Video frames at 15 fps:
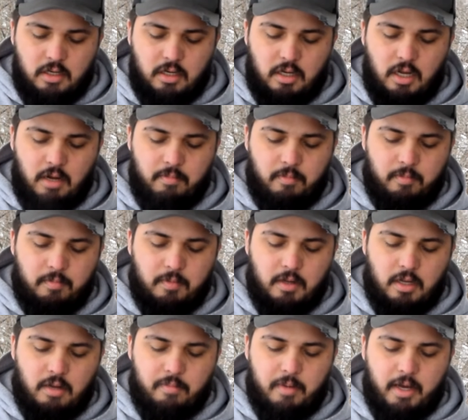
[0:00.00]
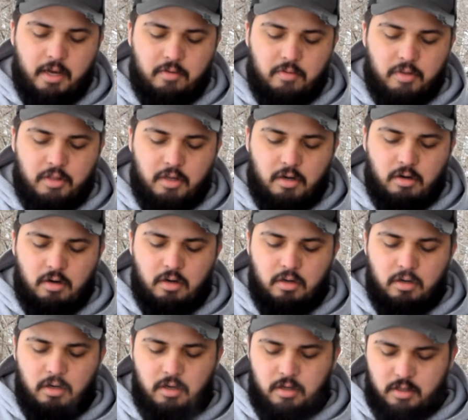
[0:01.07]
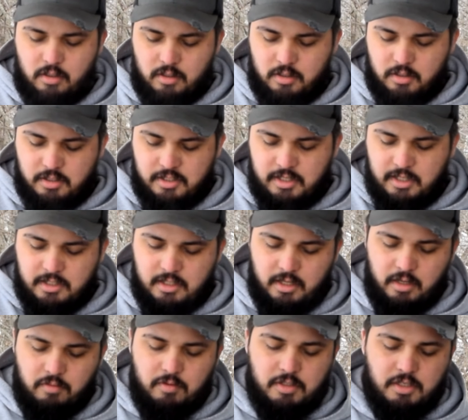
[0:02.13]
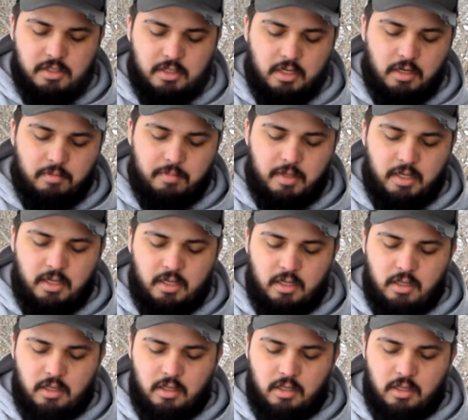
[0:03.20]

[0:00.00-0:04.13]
come back with our seasoning, which is going to be